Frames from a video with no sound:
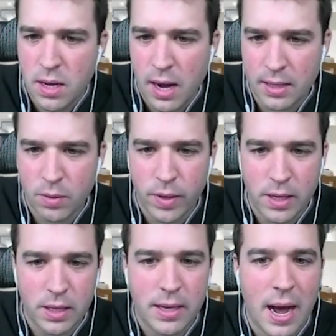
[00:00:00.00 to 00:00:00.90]
and then we
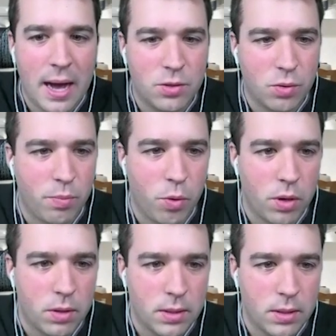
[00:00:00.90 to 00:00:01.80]
click add to
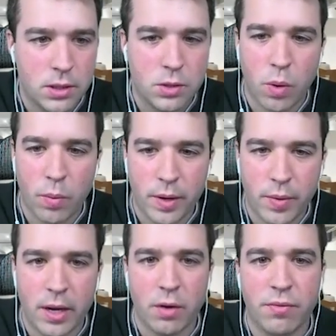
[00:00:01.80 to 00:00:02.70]
report. This is where we what create our